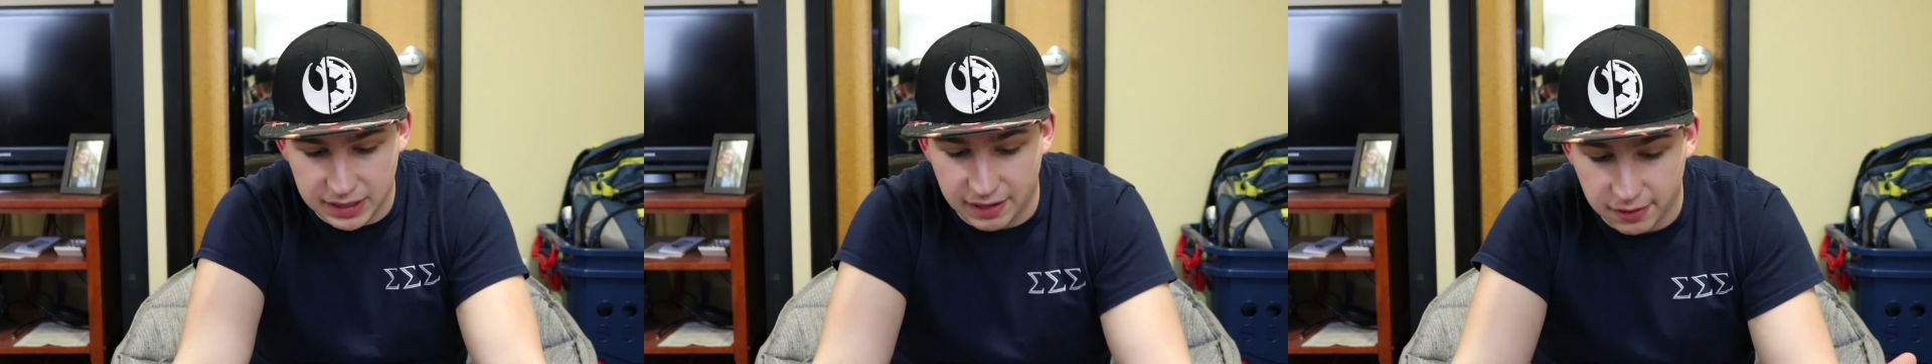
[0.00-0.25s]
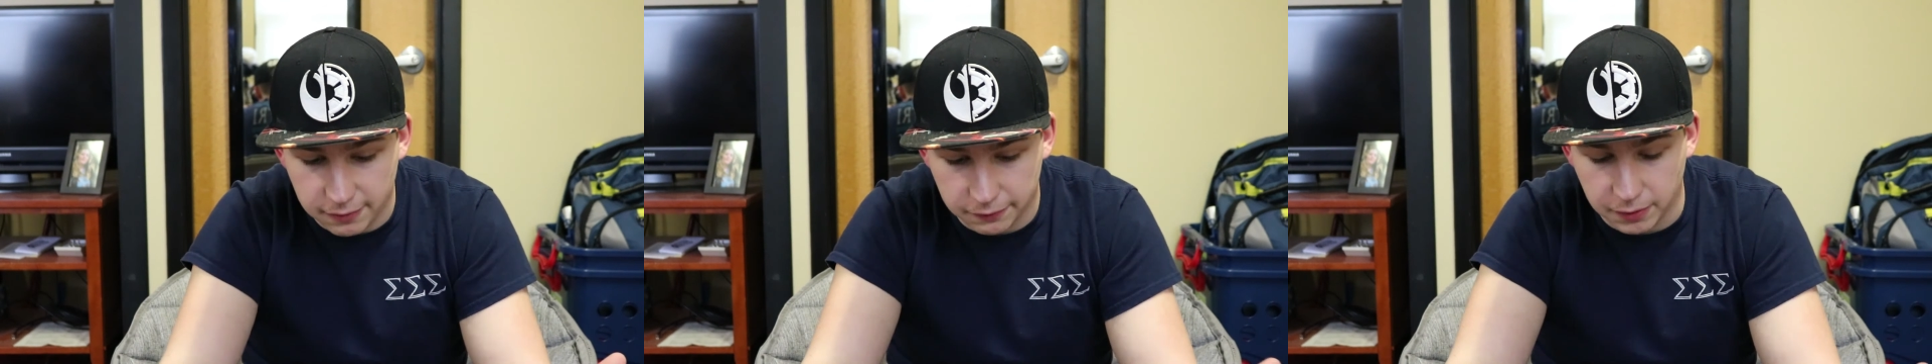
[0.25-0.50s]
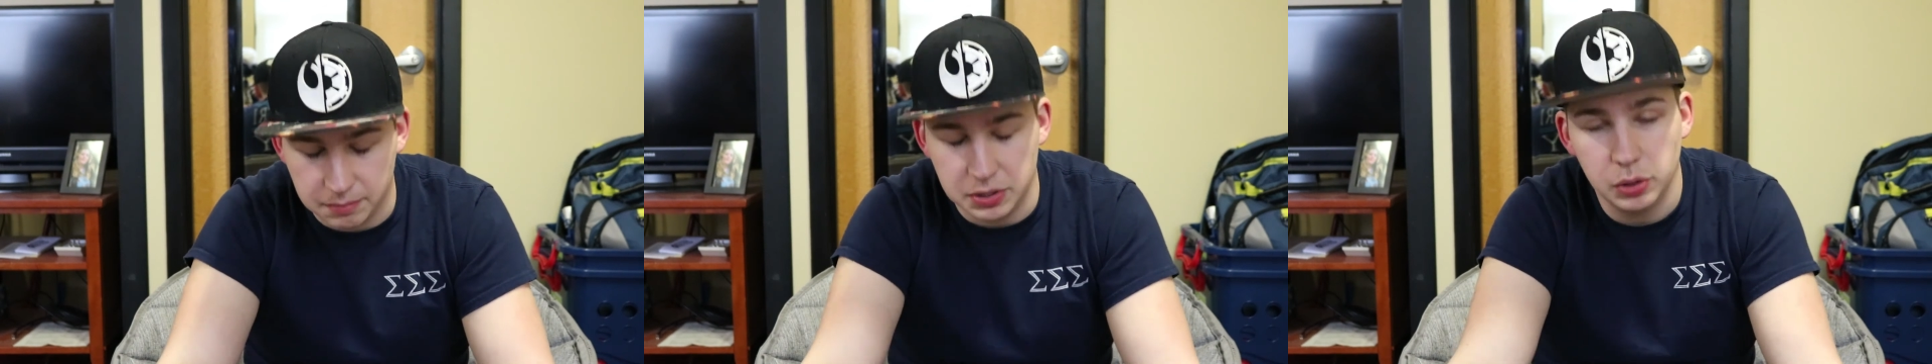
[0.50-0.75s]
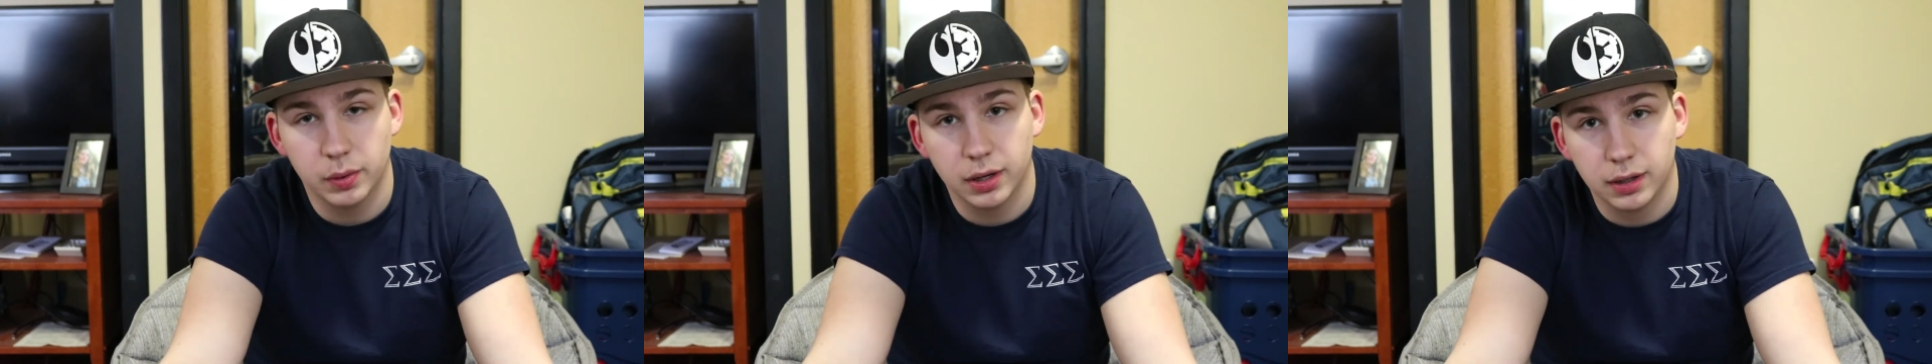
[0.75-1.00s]
It's from
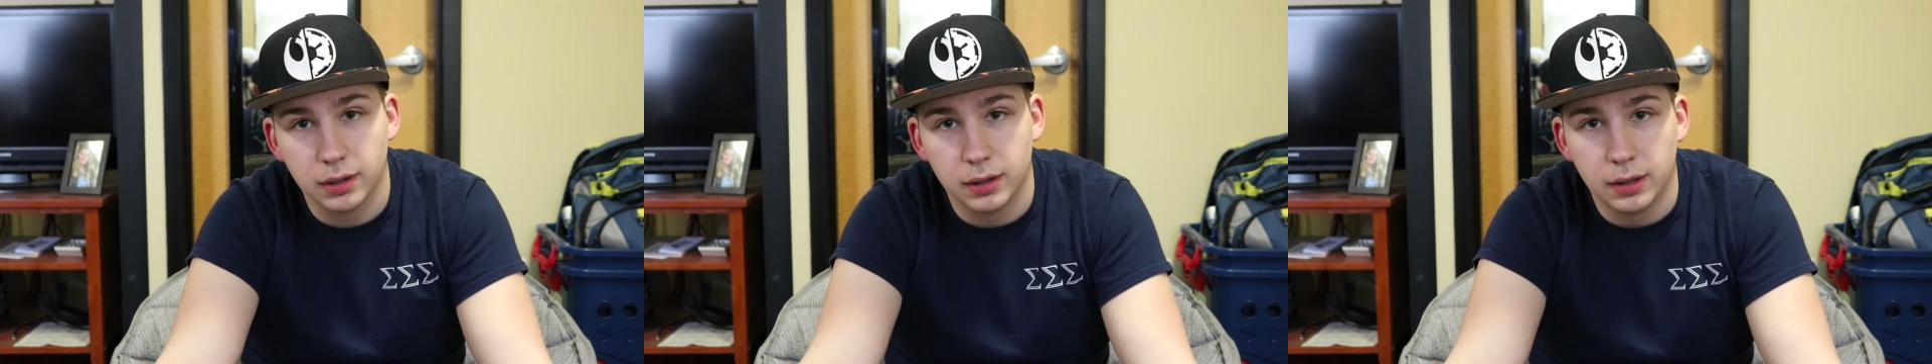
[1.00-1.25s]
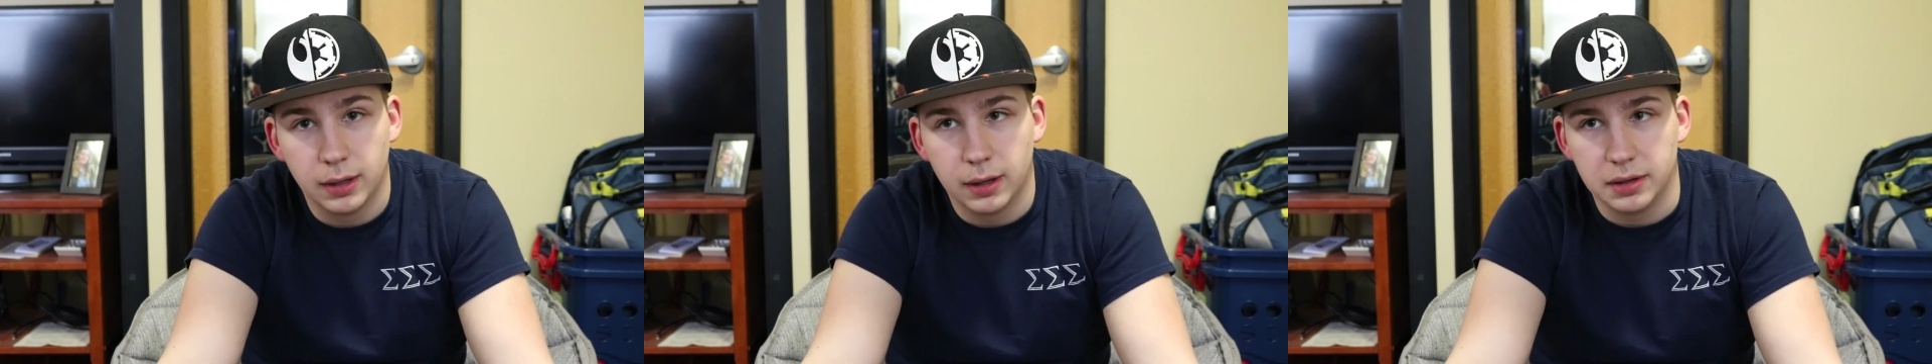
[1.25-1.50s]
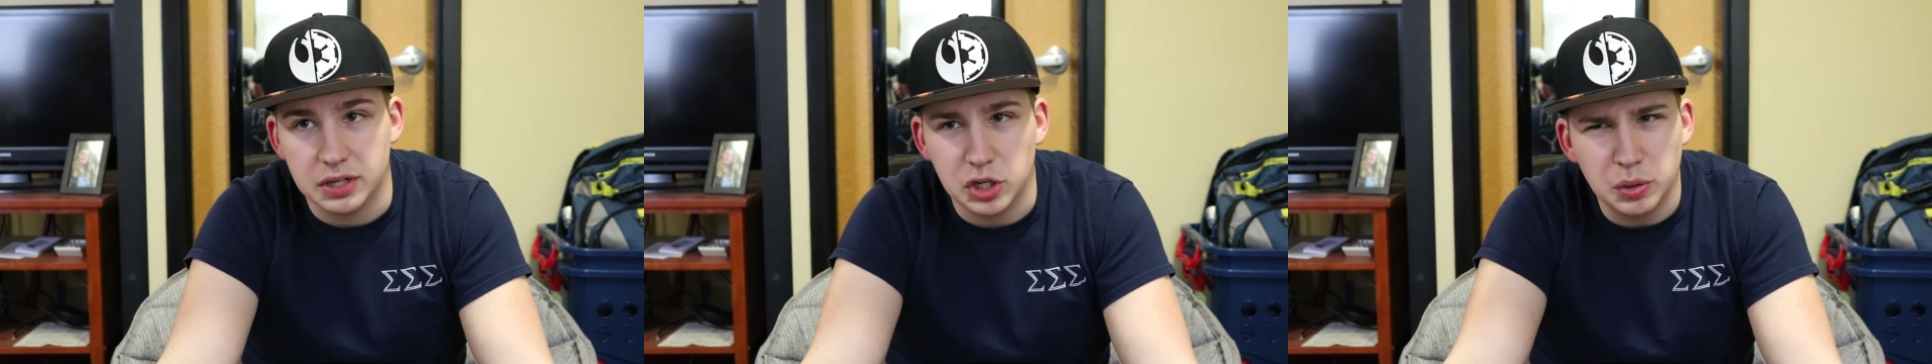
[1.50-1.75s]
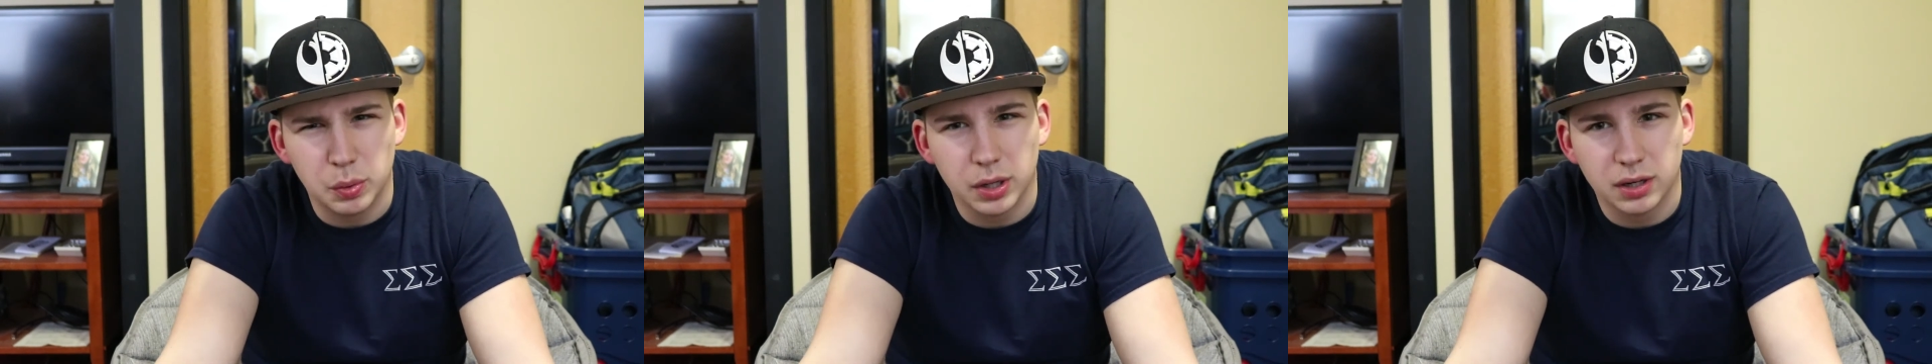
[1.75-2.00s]
Neewer,
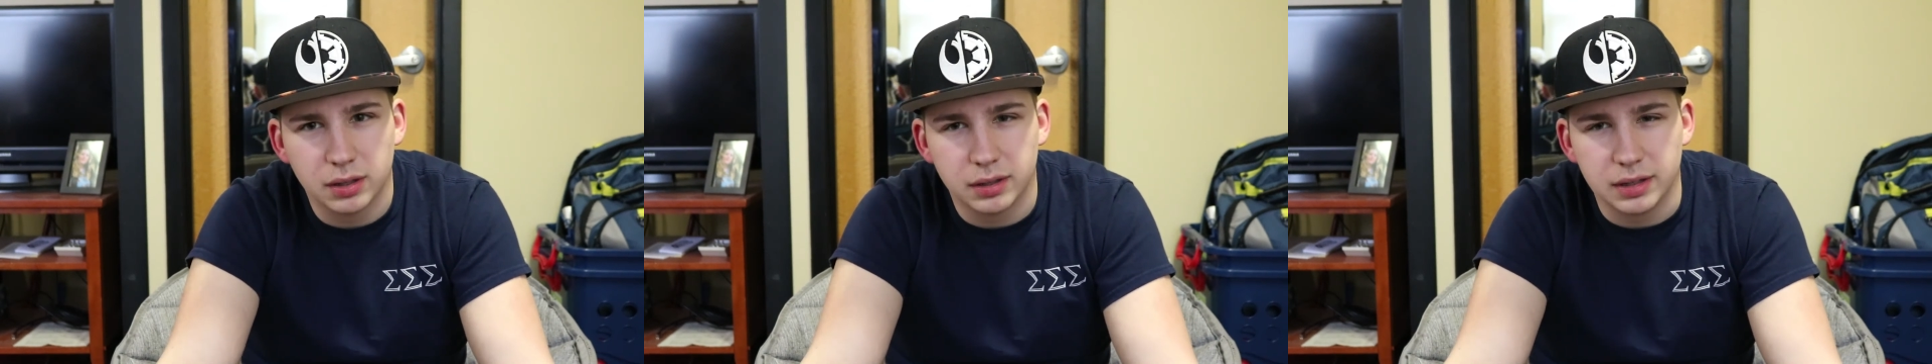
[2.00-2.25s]
Neewer,